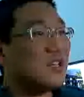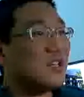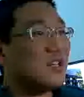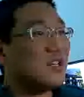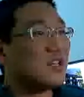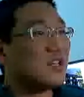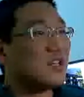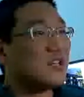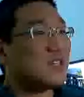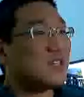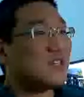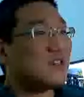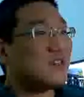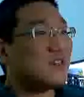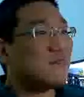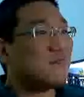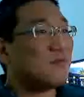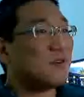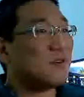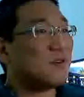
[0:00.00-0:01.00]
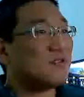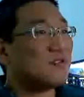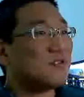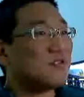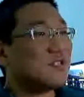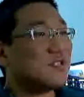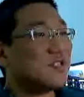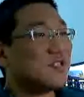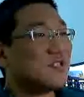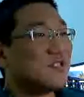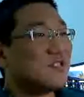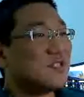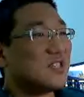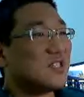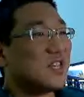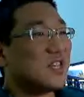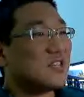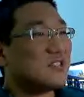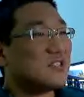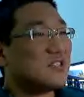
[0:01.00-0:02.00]
and then I should see the
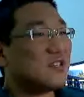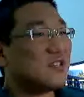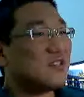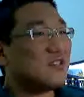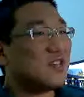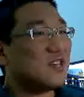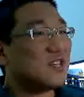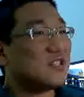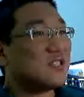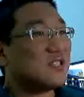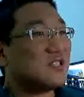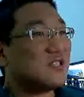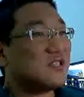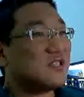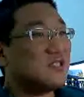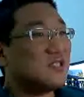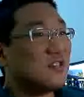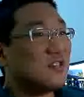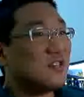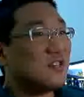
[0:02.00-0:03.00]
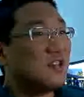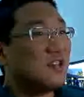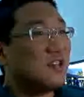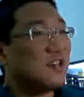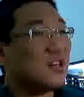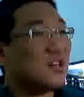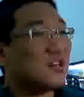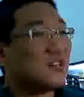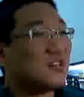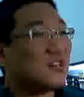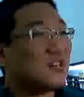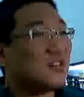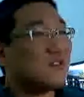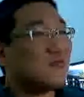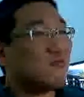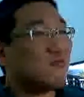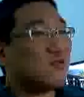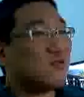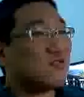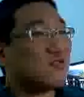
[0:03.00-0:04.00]
settings here like this, and then
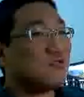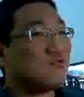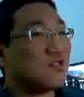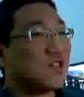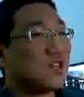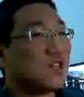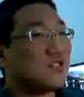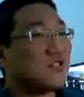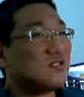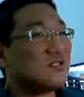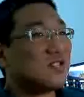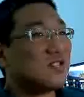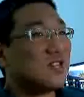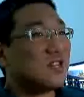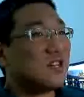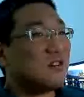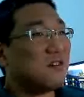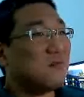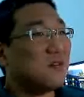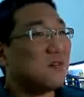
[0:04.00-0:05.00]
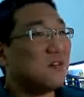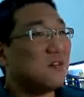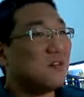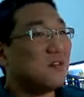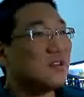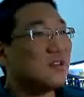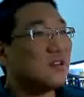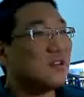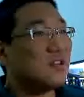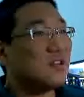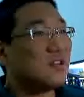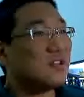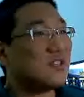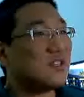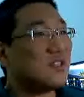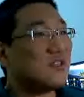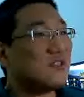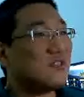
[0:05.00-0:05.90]
once you get the setup, and then